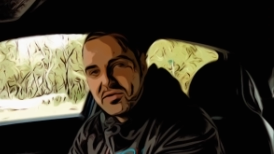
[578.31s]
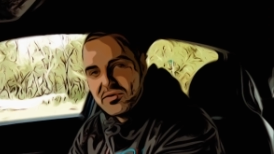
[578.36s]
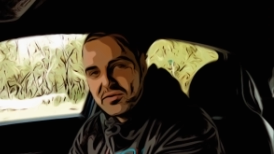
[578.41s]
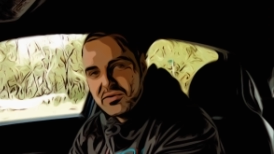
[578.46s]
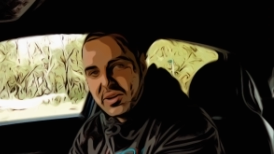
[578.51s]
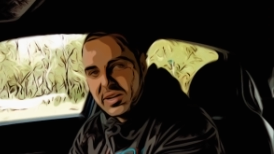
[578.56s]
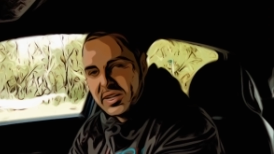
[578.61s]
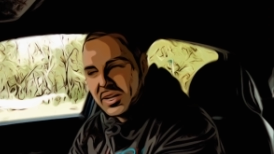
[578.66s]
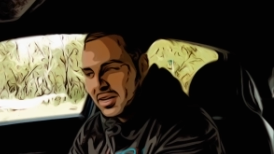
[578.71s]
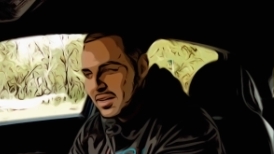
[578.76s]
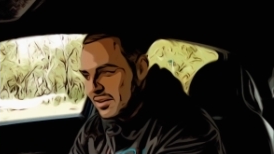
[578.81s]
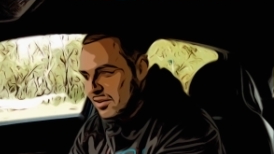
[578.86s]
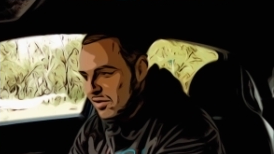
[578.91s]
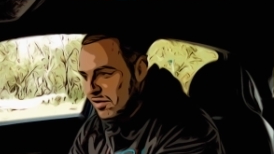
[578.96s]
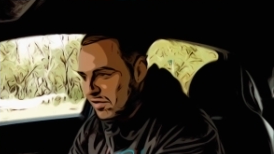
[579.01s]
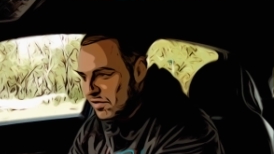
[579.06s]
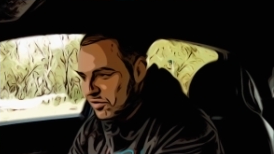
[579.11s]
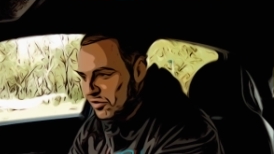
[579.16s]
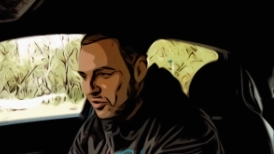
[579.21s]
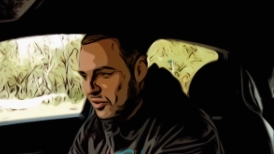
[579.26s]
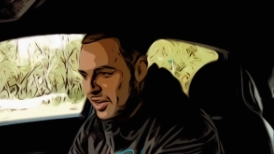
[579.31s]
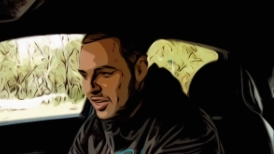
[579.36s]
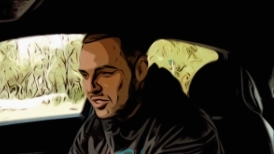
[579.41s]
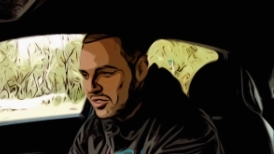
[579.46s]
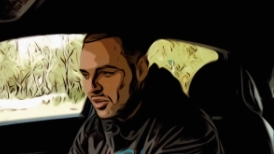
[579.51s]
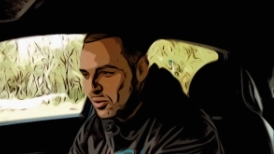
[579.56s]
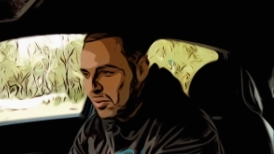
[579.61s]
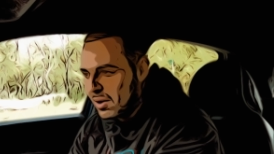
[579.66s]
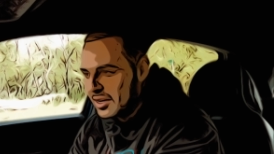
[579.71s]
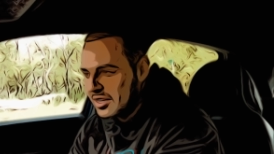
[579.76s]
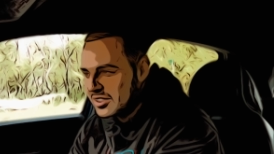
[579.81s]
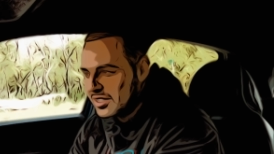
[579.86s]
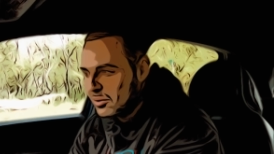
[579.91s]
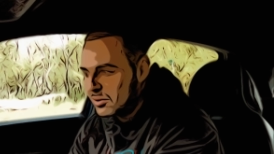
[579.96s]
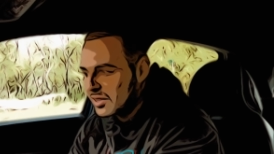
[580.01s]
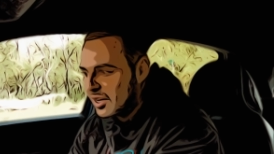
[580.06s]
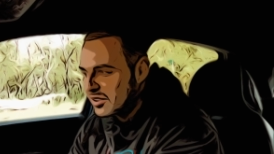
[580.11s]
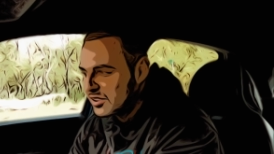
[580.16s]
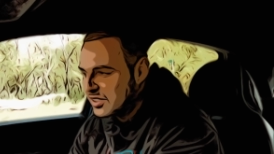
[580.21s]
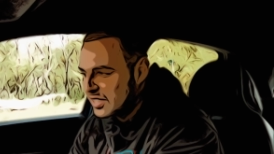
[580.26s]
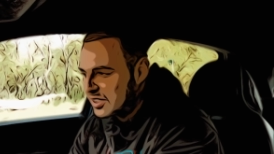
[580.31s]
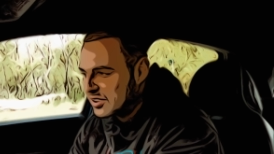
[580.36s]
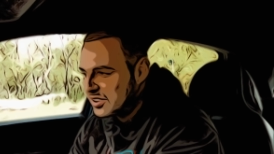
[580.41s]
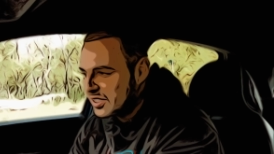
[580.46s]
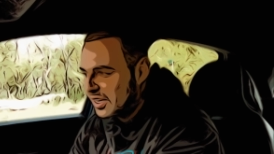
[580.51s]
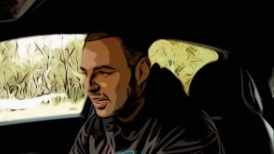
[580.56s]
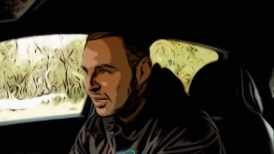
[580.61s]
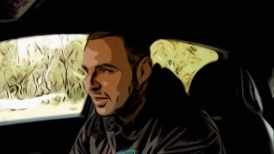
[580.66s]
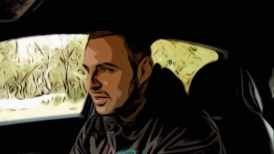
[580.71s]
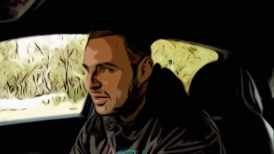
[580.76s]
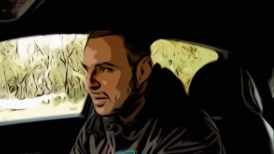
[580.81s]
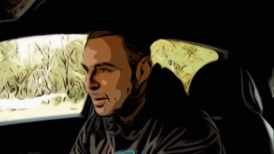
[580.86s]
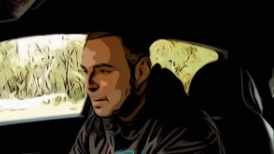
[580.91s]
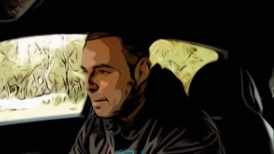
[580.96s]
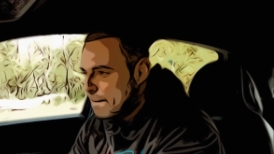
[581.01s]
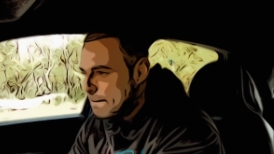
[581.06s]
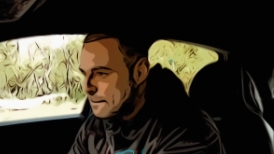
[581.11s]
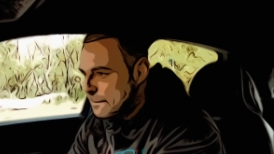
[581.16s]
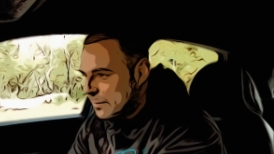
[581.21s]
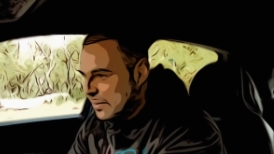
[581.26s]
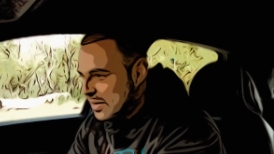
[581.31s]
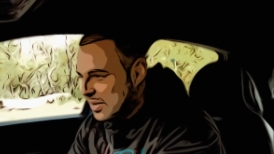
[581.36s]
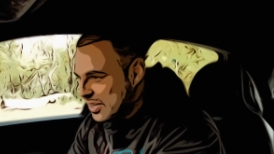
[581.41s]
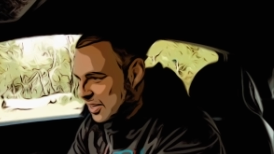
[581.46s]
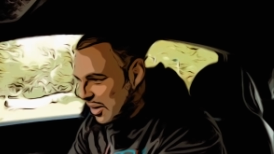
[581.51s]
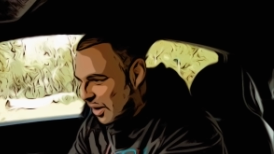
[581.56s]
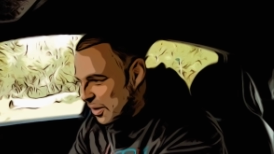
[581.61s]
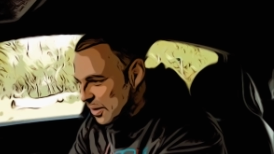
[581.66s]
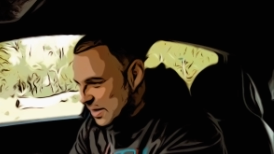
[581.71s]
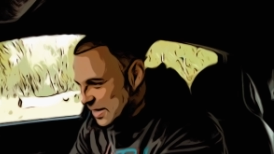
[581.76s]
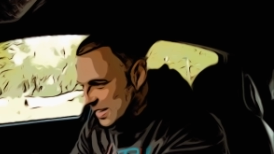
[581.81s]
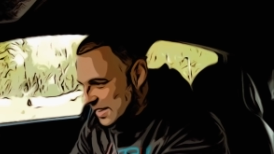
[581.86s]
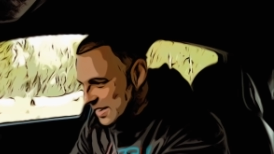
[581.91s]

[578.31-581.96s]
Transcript: Ready? Three, two, one. Let's see what does 60 in. Go.